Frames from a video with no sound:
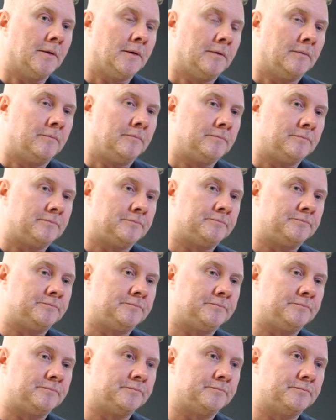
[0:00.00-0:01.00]

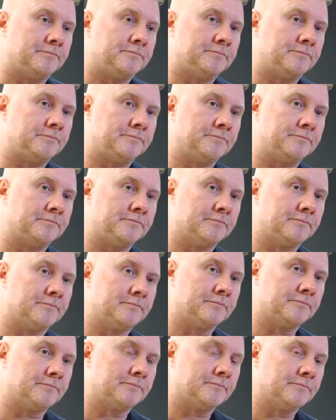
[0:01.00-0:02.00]

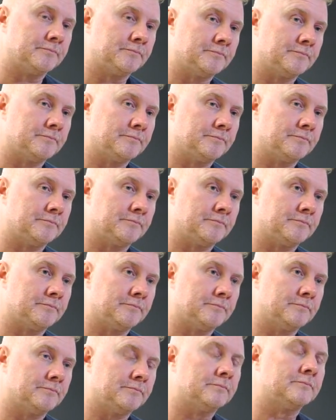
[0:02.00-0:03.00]

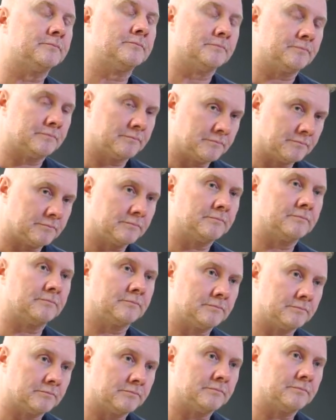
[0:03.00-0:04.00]

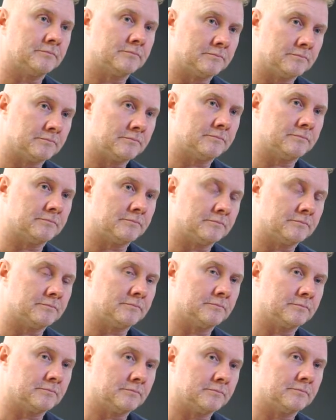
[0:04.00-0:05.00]

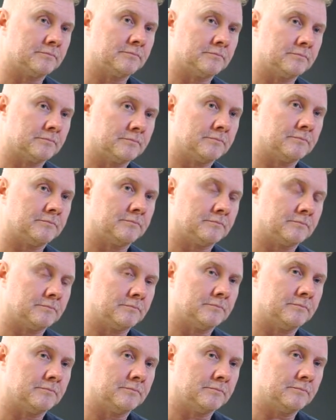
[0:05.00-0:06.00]

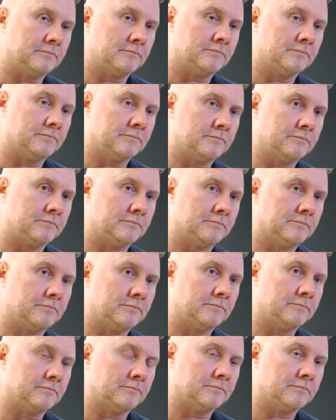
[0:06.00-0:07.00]

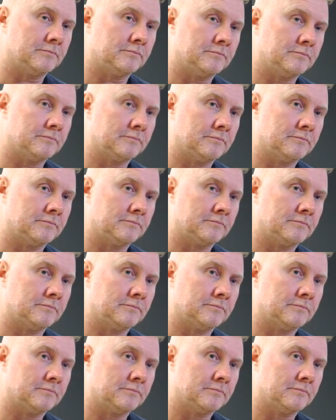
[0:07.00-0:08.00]
[no speech]